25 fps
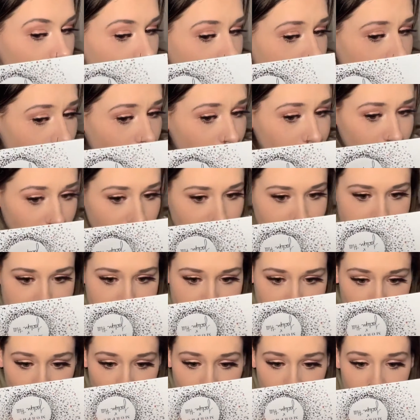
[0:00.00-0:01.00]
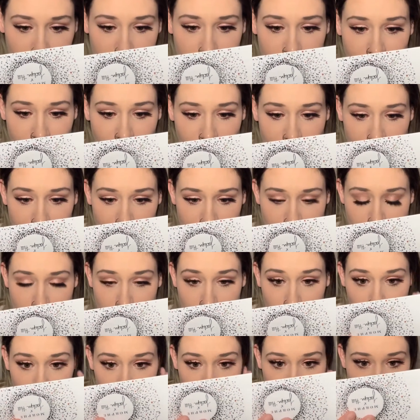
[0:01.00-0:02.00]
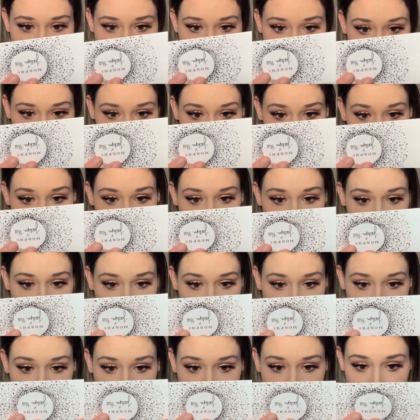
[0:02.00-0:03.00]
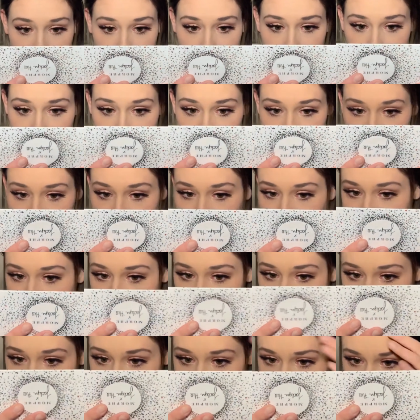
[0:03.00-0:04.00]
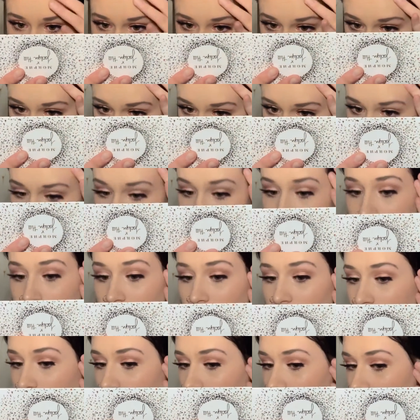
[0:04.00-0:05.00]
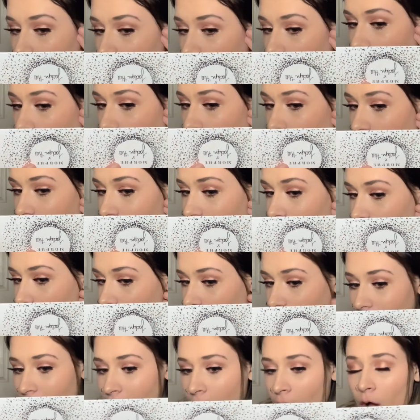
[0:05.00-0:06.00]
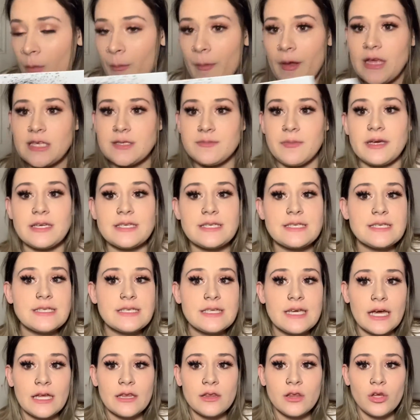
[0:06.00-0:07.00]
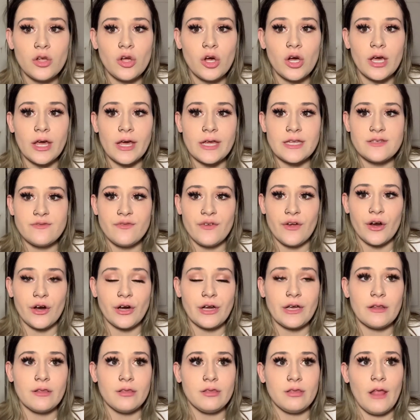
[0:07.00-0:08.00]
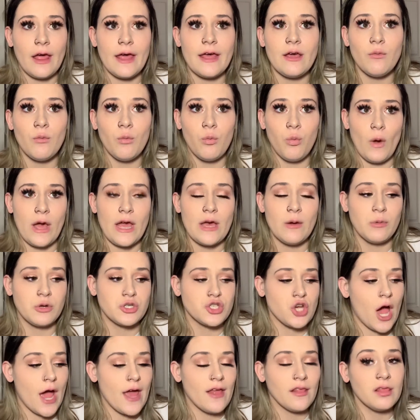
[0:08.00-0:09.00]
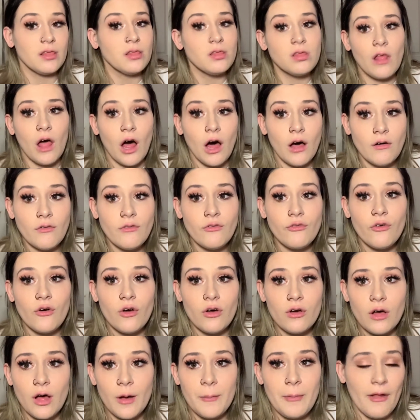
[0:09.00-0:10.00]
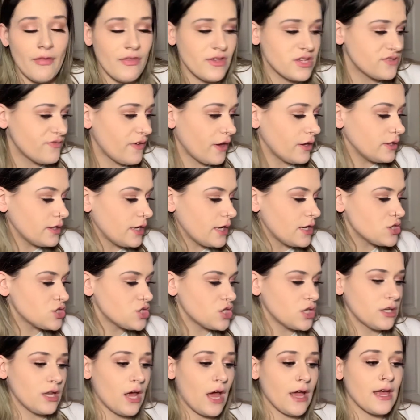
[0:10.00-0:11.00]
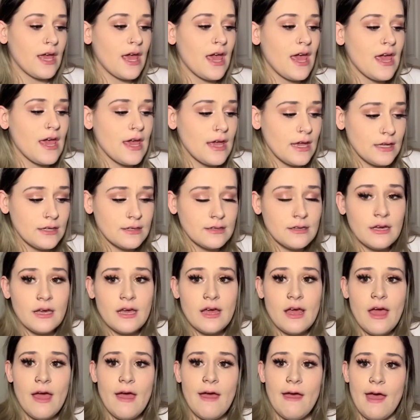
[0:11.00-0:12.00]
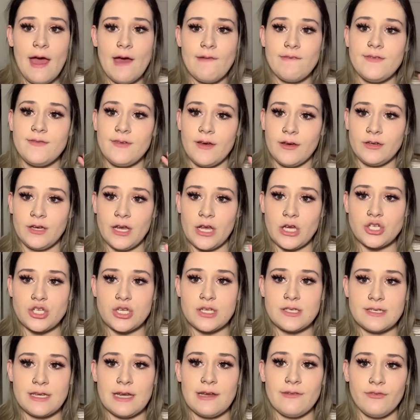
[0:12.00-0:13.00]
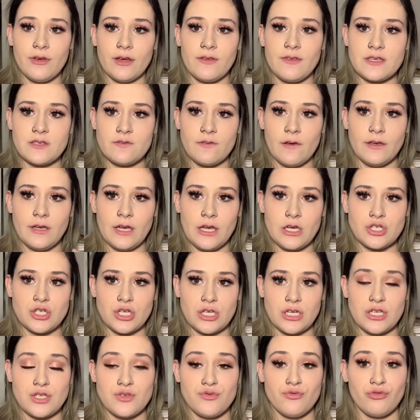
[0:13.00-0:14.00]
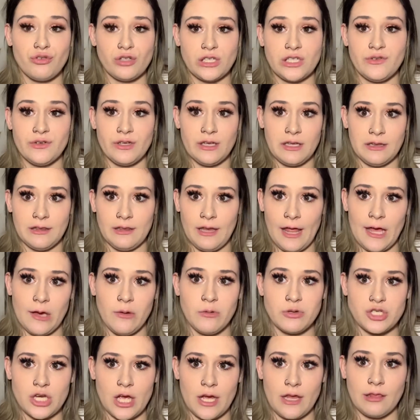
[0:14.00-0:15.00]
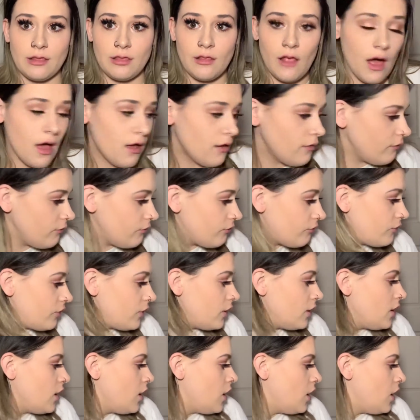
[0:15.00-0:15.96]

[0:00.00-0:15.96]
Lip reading: Yeah, but I still think the foundation looks really good. I like how it makes my skin look. It's very lightweight, which I love about this foundation. I hate heavy foundations, and I feel like this foundation is really light, which I love.